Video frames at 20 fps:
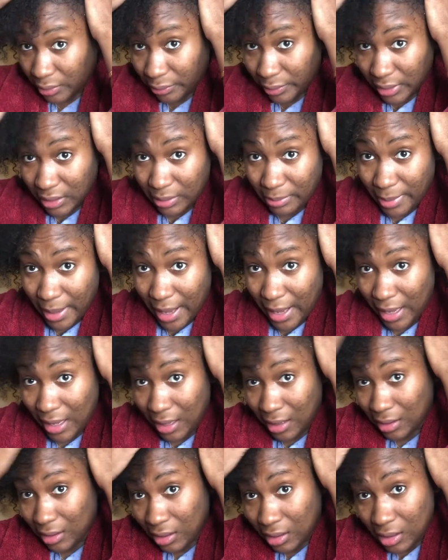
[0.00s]
really
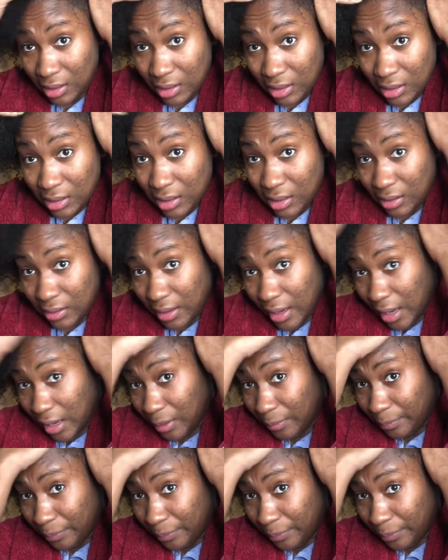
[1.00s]
bad. Okay,